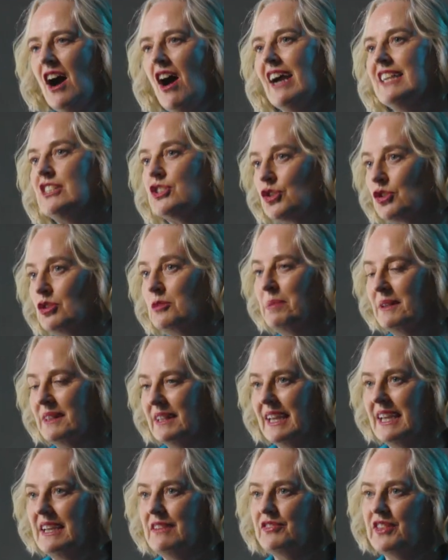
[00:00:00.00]
I do
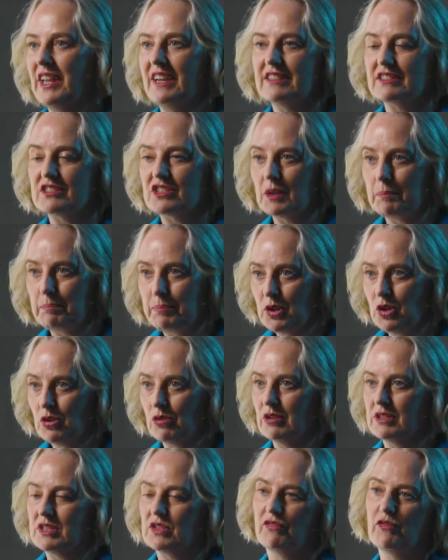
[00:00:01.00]
believe that it's the
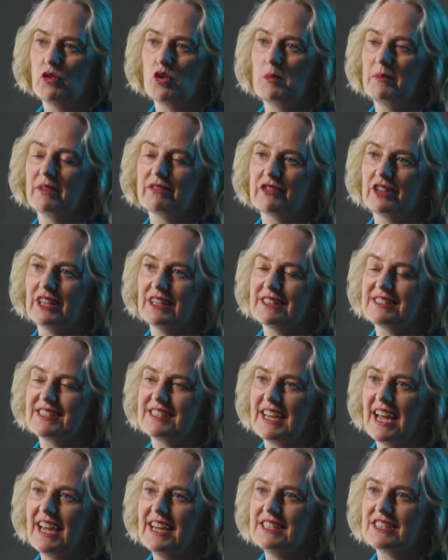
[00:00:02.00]
purest form of real
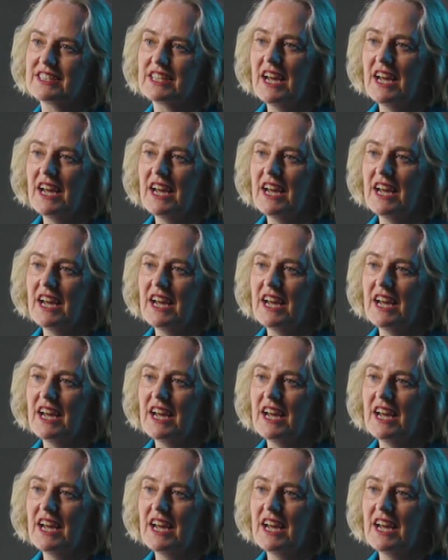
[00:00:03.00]
estate.